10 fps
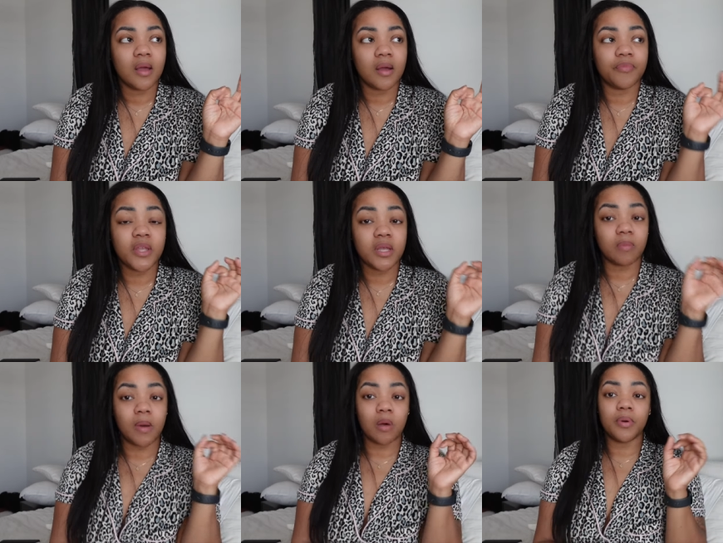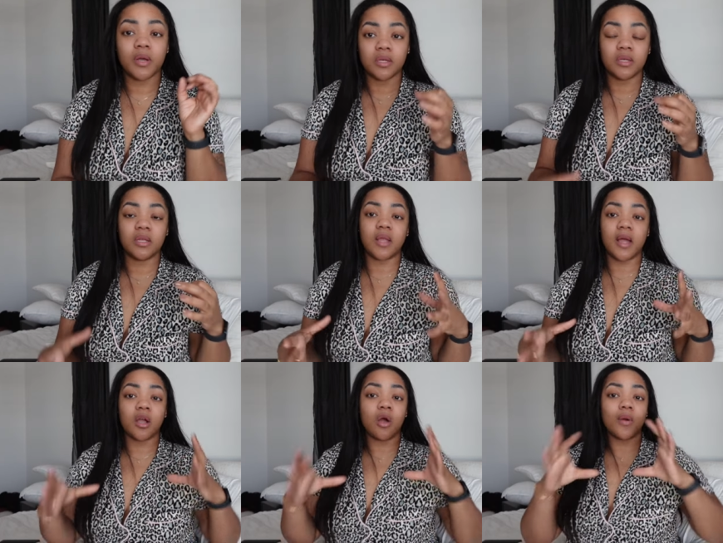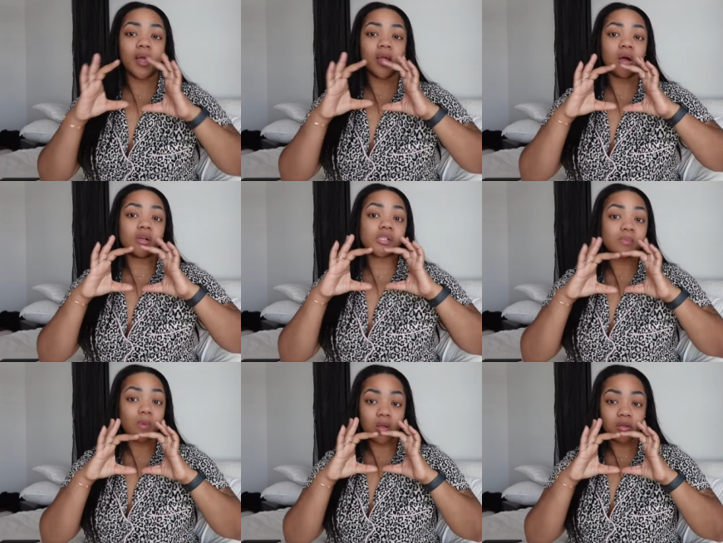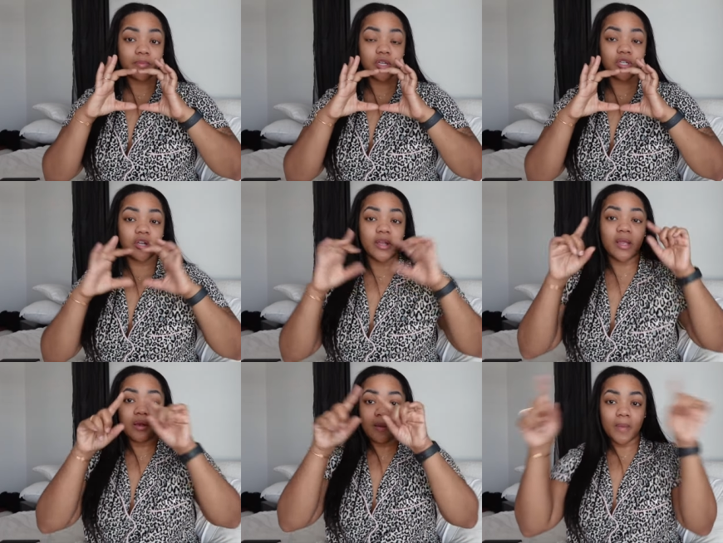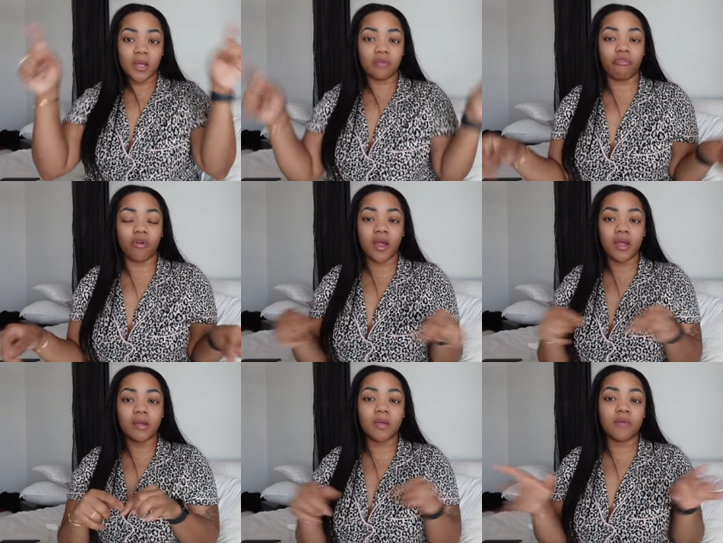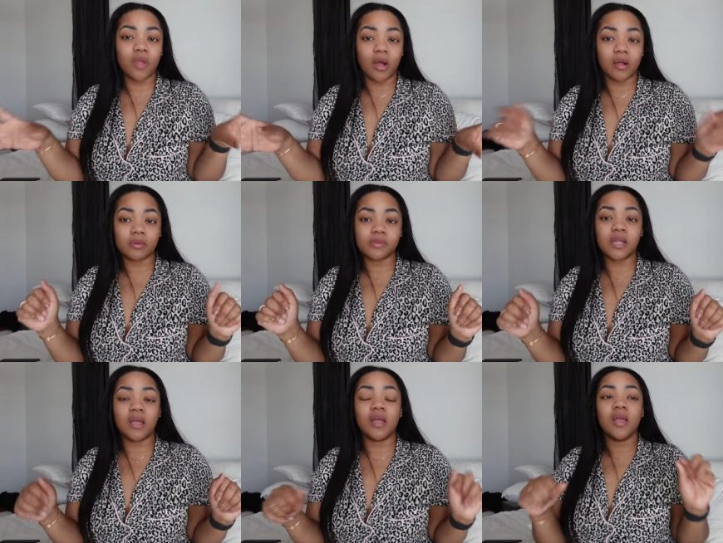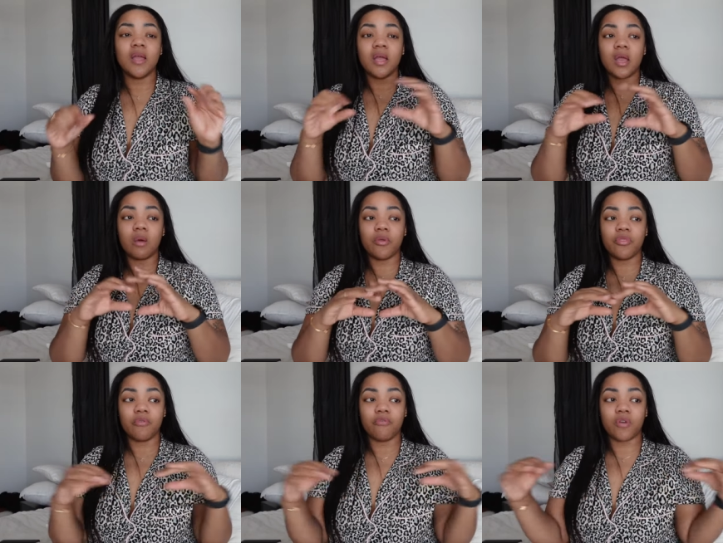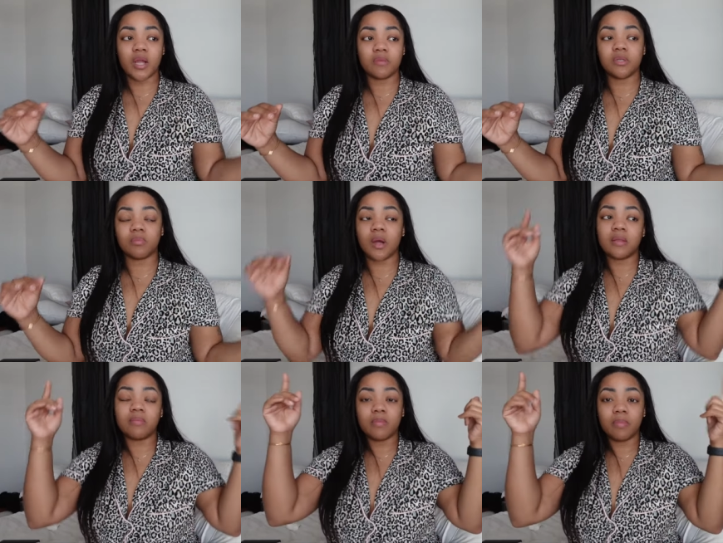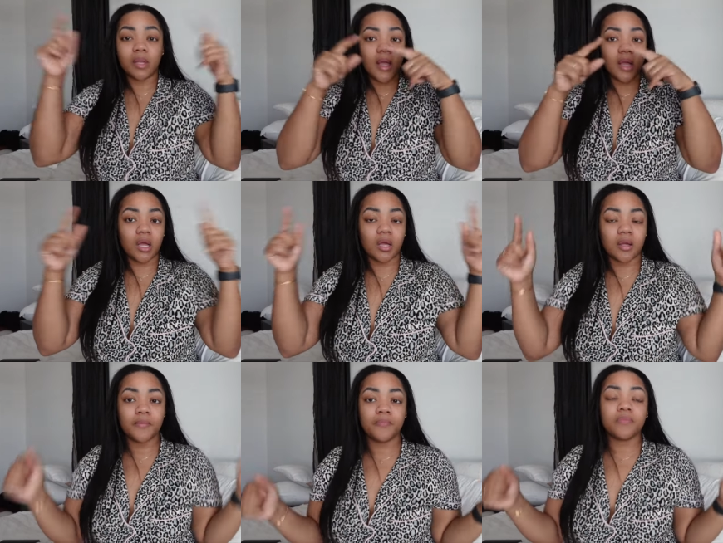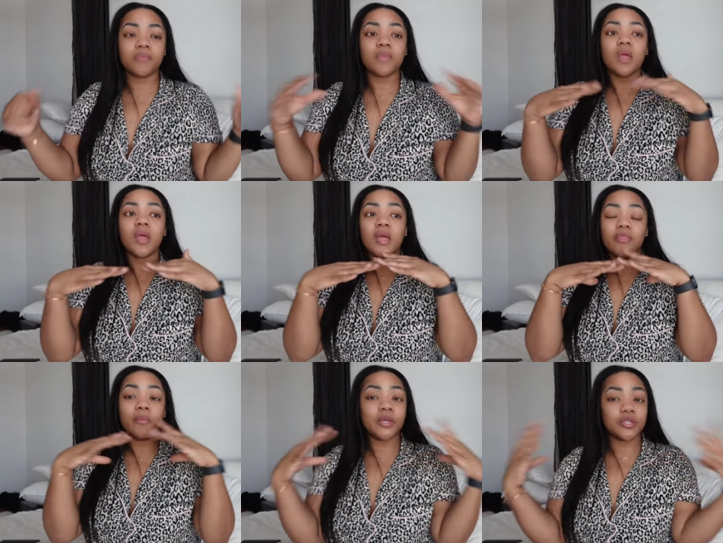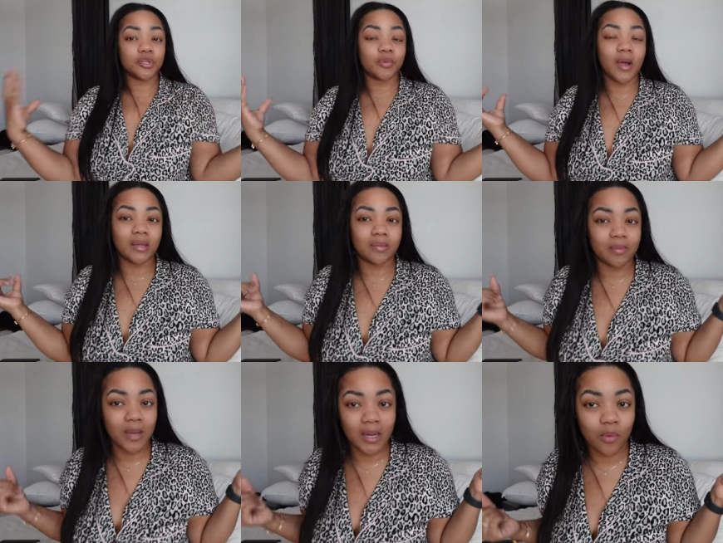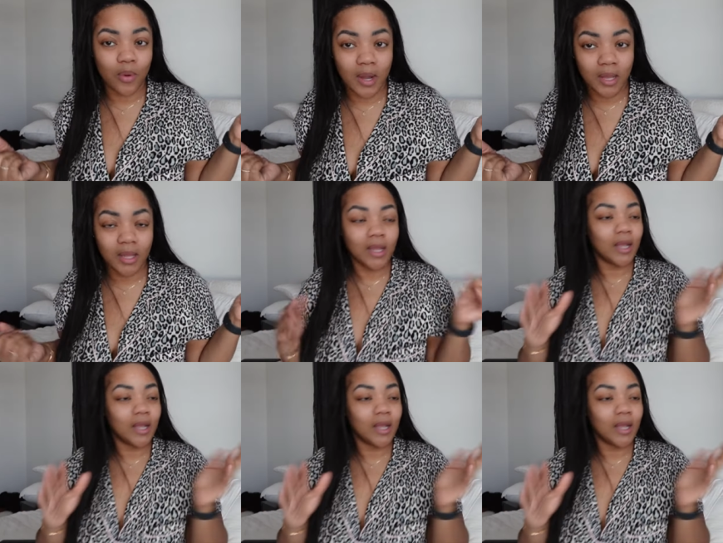I'm thinking about putting it like, okay, a smaller picture in a big frame, if y'all get what I'm saying. And I want the frame to probably be black and the picture to probably be black and white.